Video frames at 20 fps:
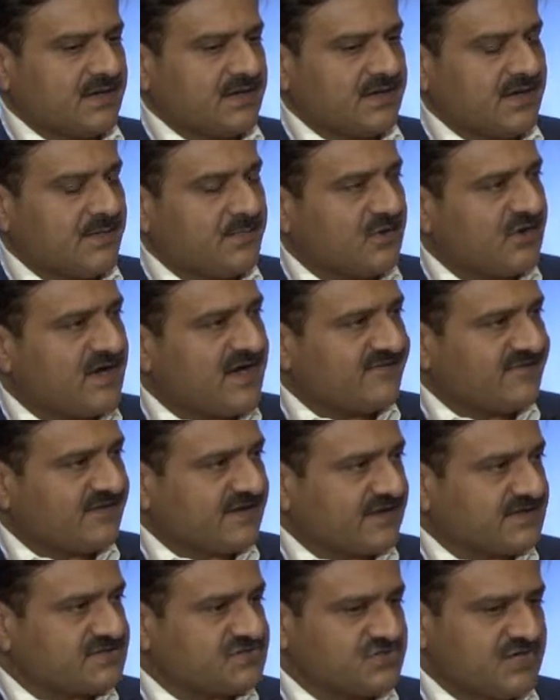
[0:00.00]

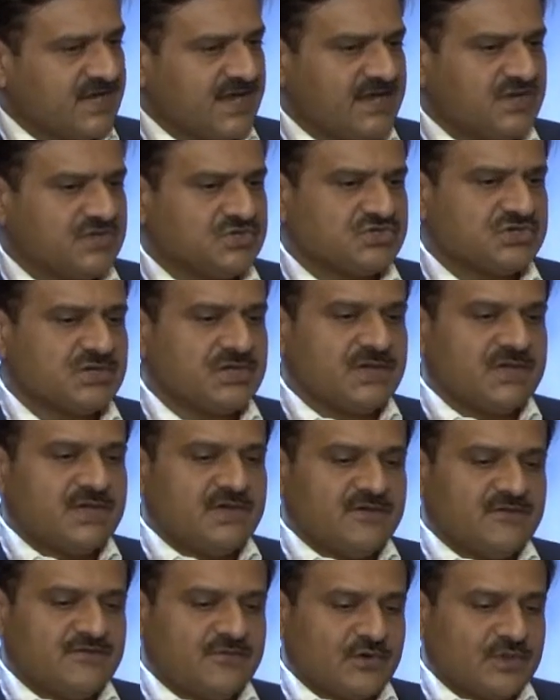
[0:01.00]
cryptographic exchange
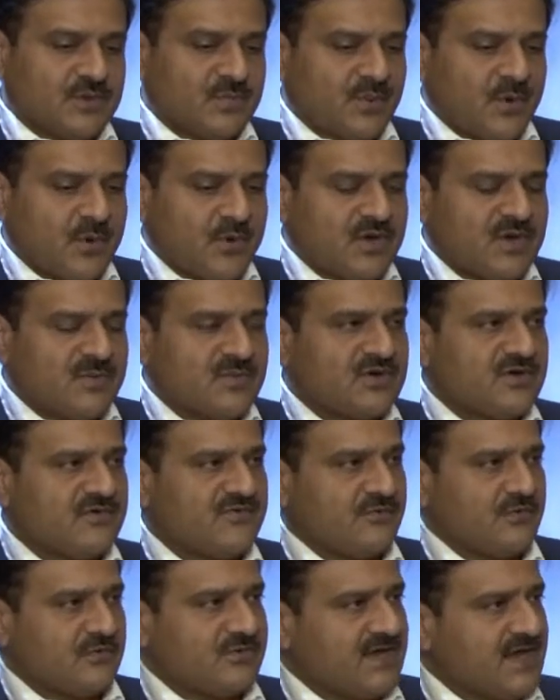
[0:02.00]
for the programmer,
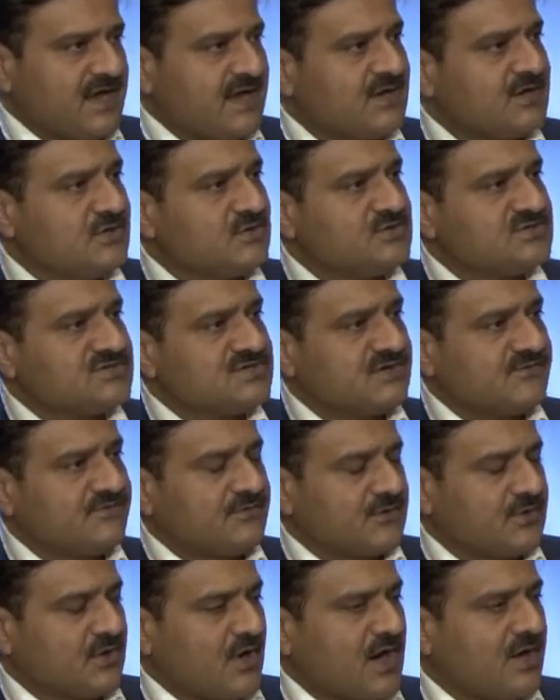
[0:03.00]
for the end user,
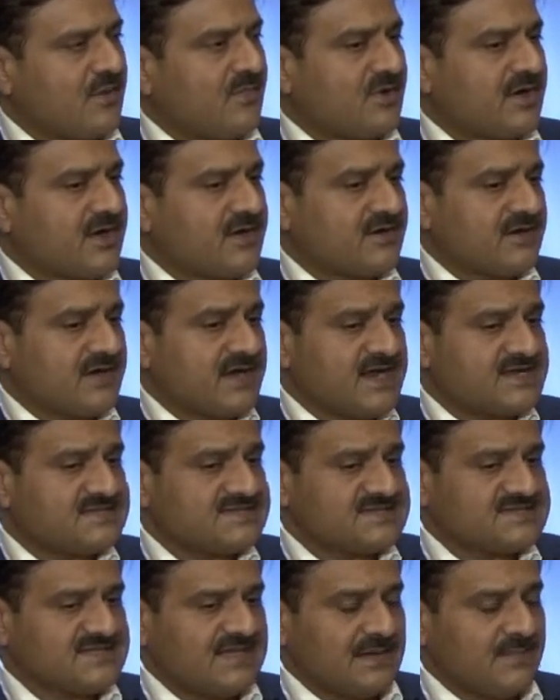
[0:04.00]
for the operator.
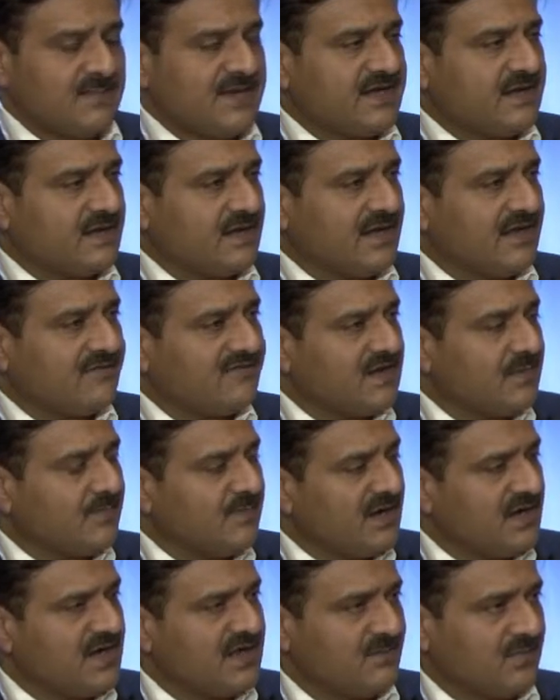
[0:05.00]
SSL made a lovely
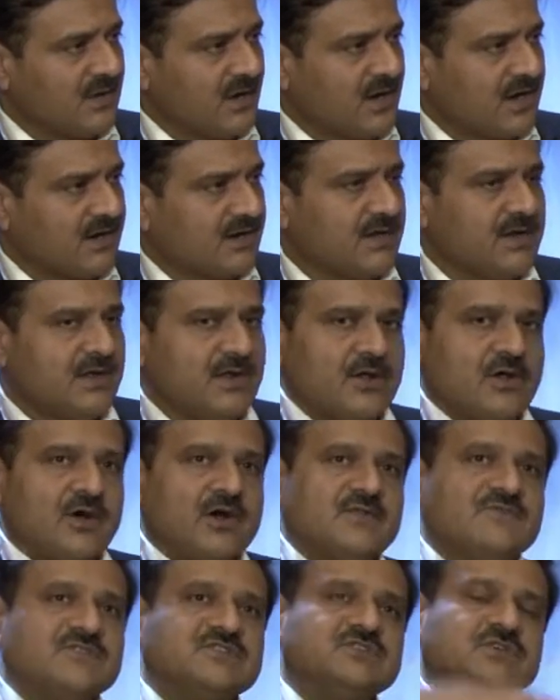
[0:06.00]
building block
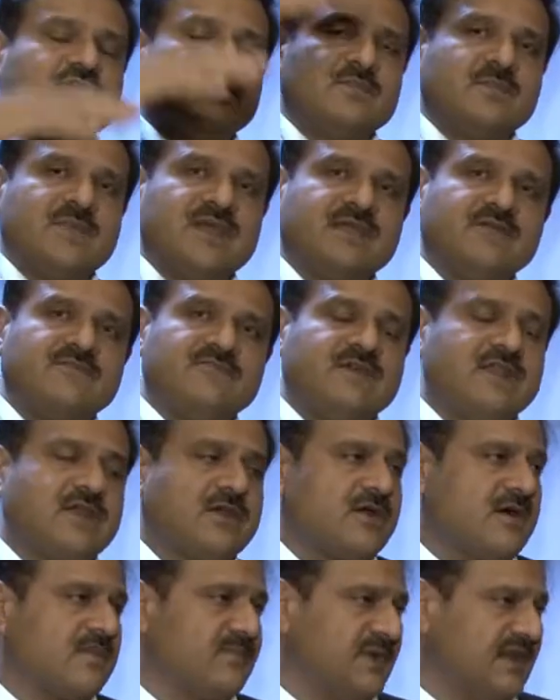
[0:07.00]
on which you could make a very
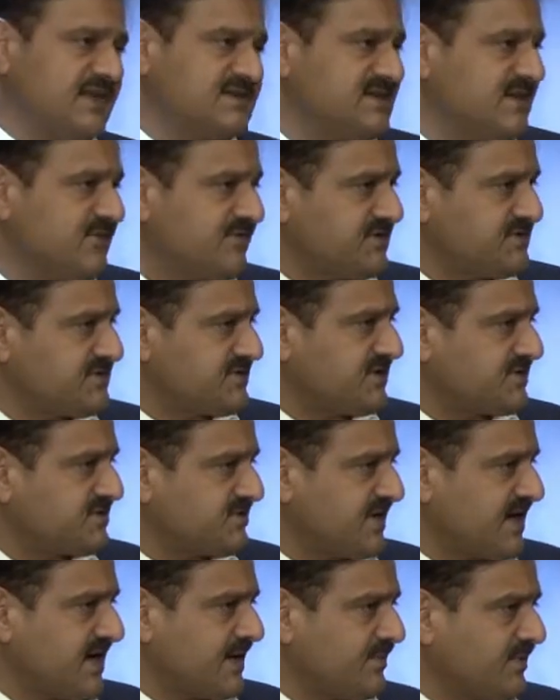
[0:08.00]
complex
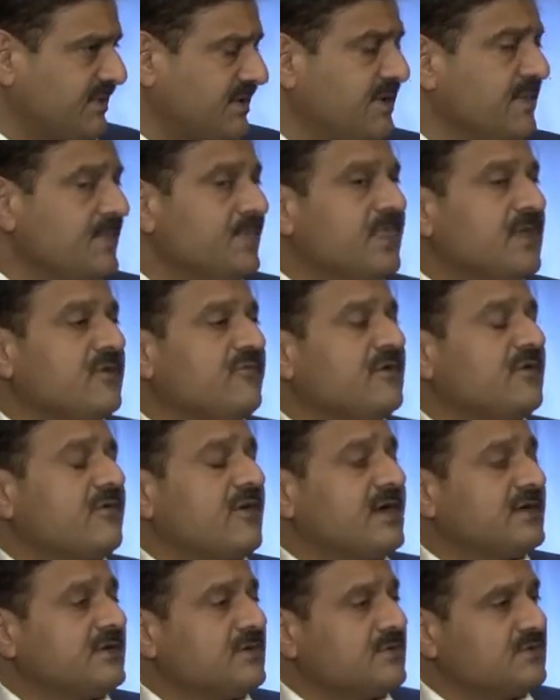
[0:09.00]
infrastructure happen. We're
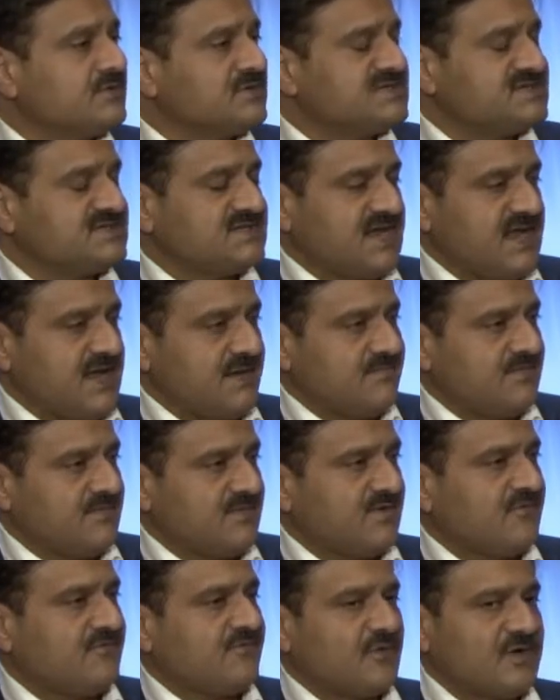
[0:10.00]
trying to do the
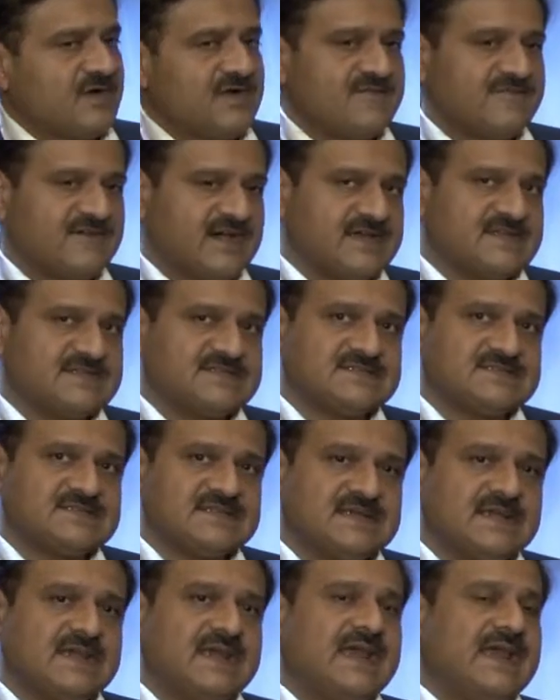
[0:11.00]
same for device
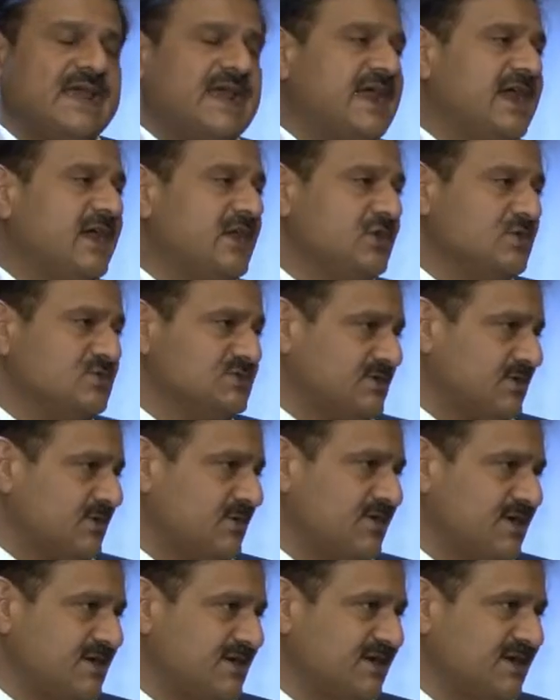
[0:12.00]
and user
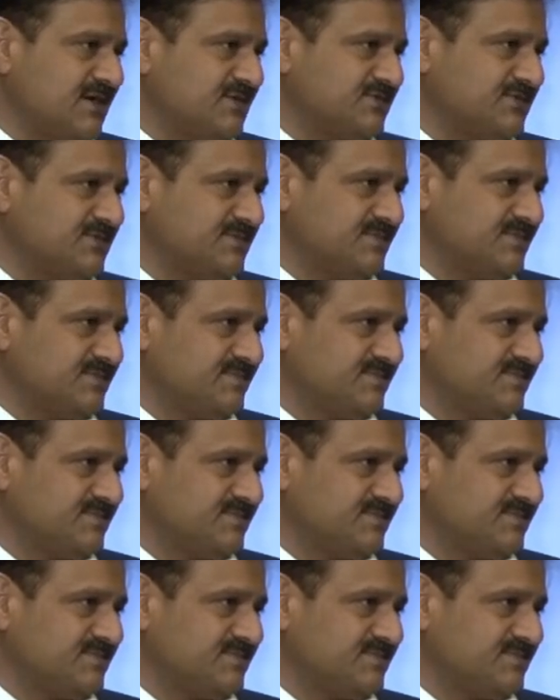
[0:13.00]
authentication.